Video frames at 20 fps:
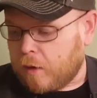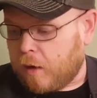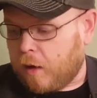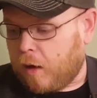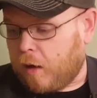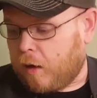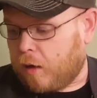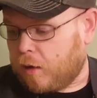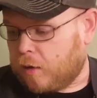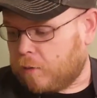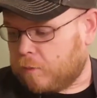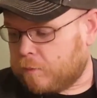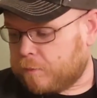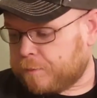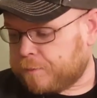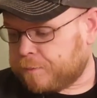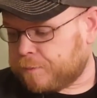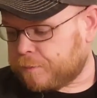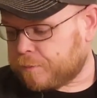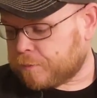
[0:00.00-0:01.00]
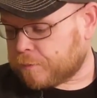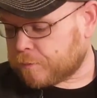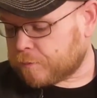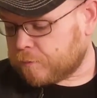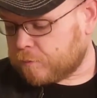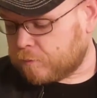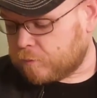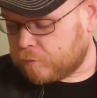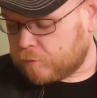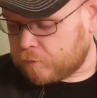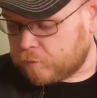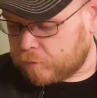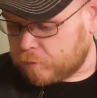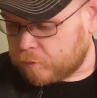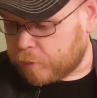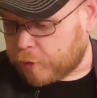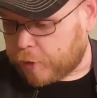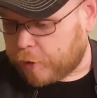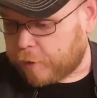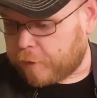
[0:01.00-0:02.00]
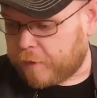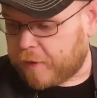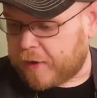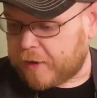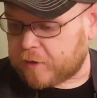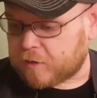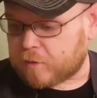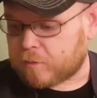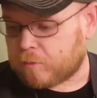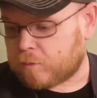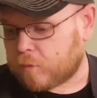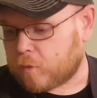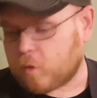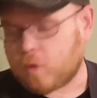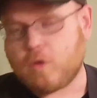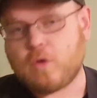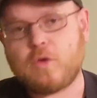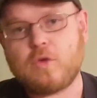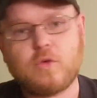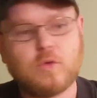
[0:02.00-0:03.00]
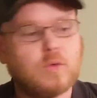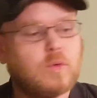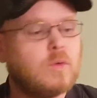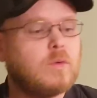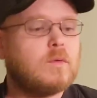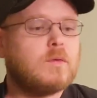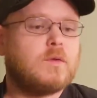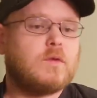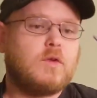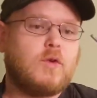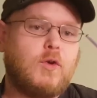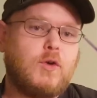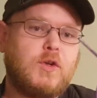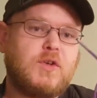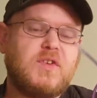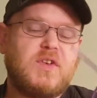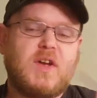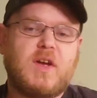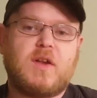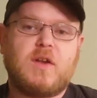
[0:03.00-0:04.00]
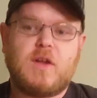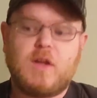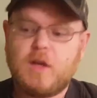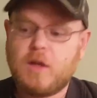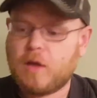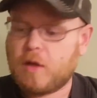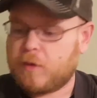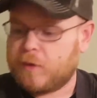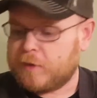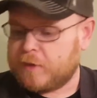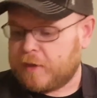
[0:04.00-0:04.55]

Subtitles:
But other than that, it's a good tool, it's a good technique.